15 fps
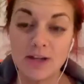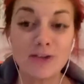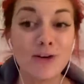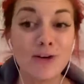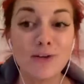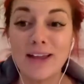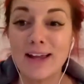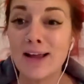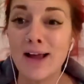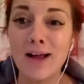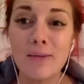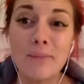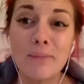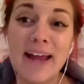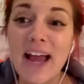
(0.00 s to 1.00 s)
You know, like
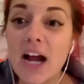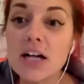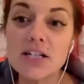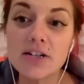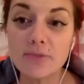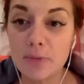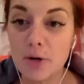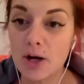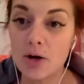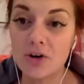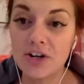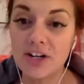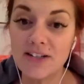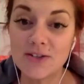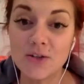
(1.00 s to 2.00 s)
my active
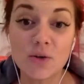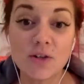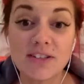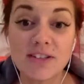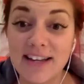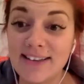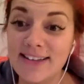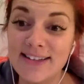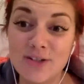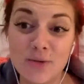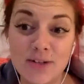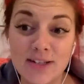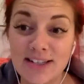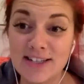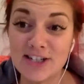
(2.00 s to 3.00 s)
priorities are daily
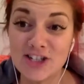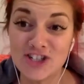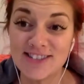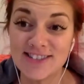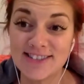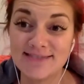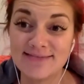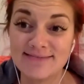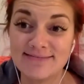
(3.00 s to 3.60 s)
doing the dishes.